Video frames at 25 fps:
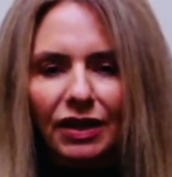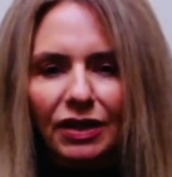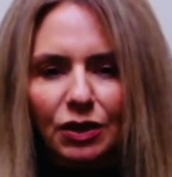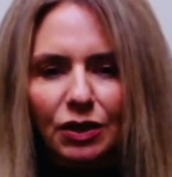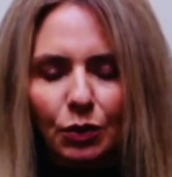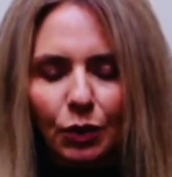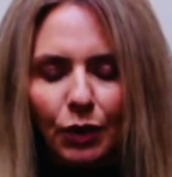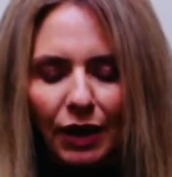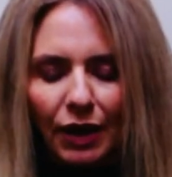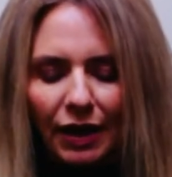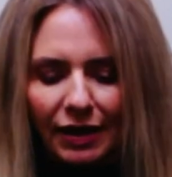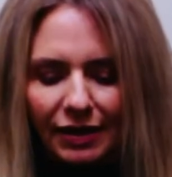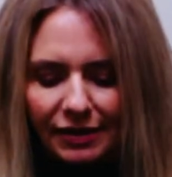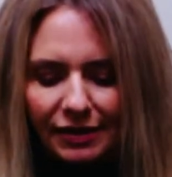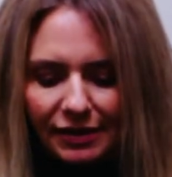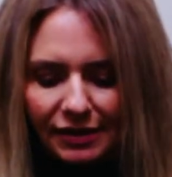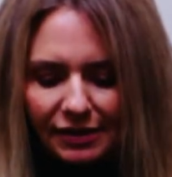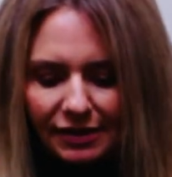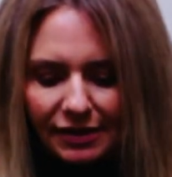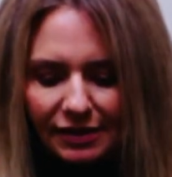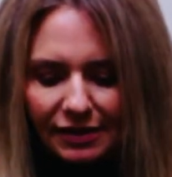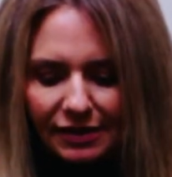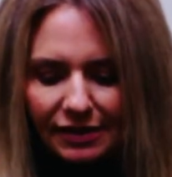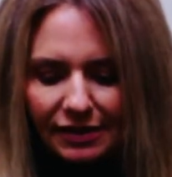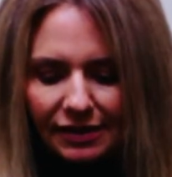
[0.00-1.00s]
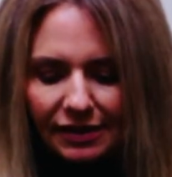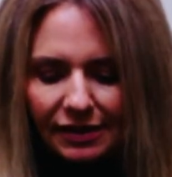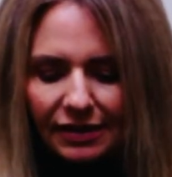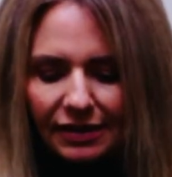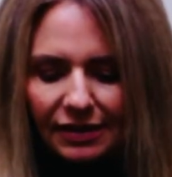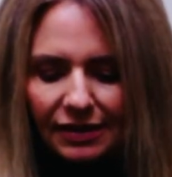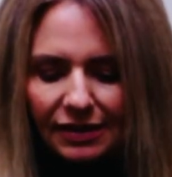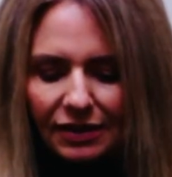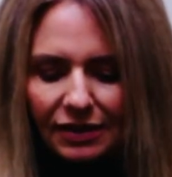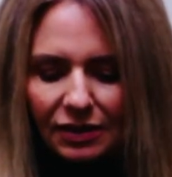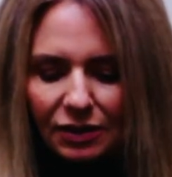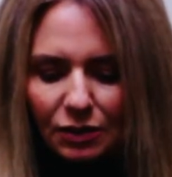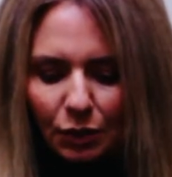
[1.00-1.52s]
twist,
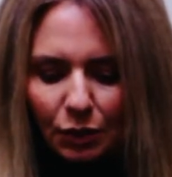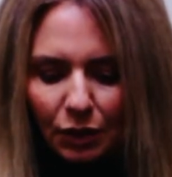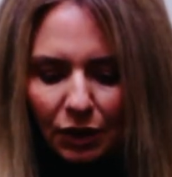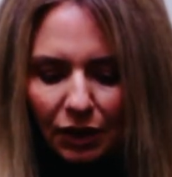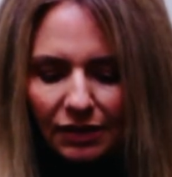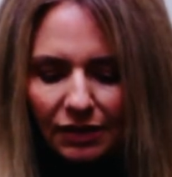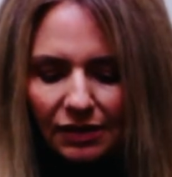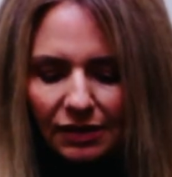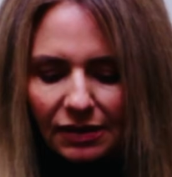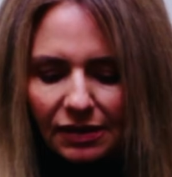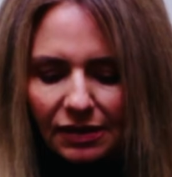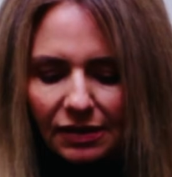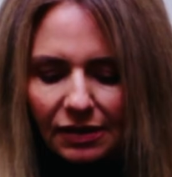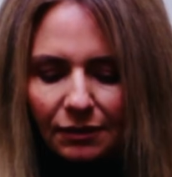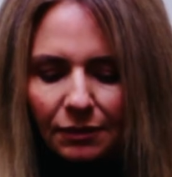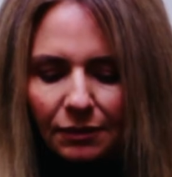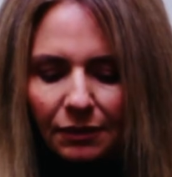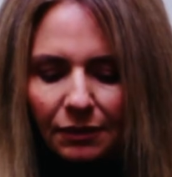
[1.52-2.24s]
seated twist.